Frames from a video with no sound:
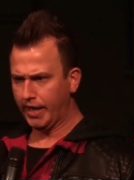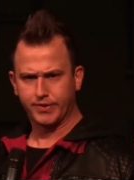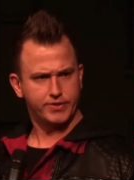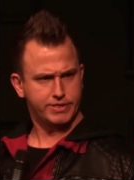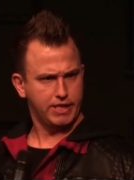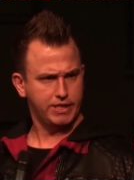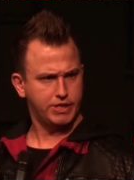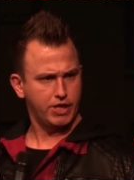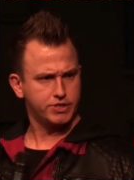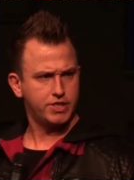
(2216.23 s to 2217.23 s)
And they're still in
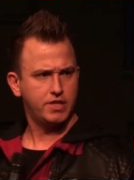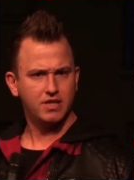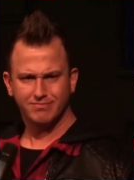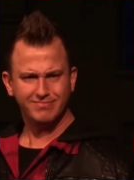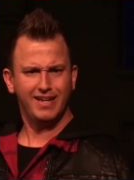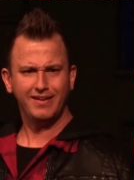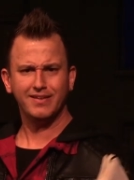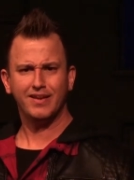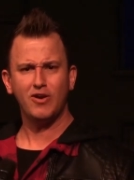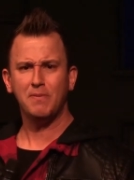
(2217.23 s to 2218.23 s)
charge.
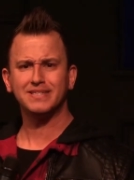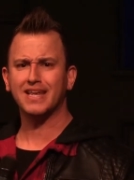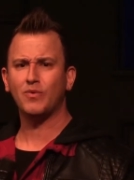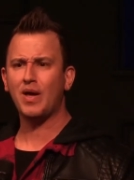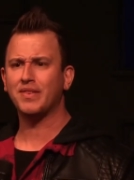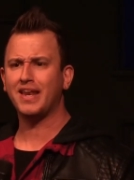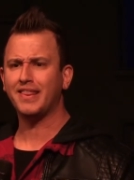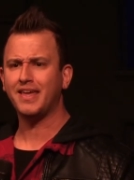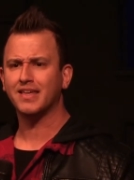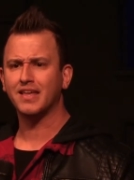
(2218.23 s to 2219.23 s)
Nobody's getting away with
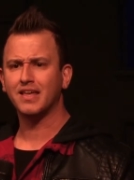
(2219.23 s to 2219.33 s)
anything.